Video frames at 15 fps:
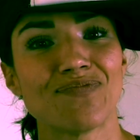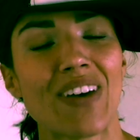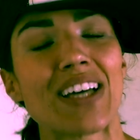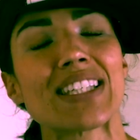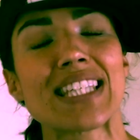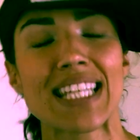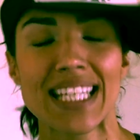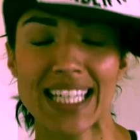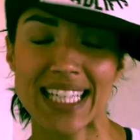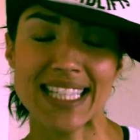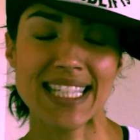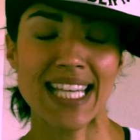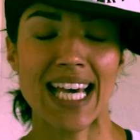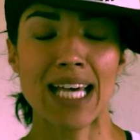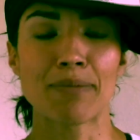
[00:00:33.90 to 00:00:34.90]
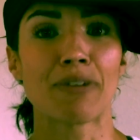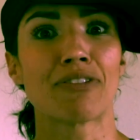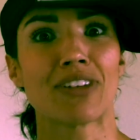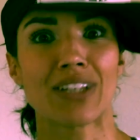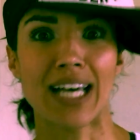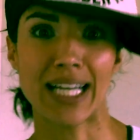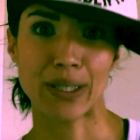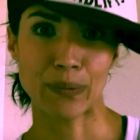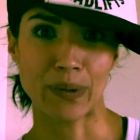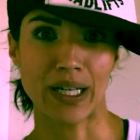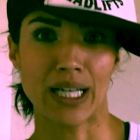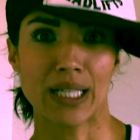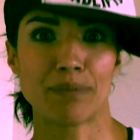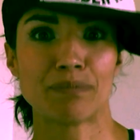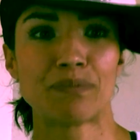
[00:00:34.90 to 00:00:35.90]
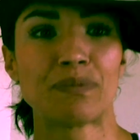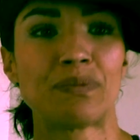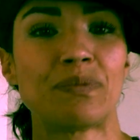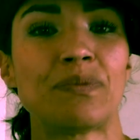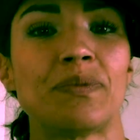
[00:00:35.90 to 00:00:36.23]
I'll see you next time. I feel like a rhyme.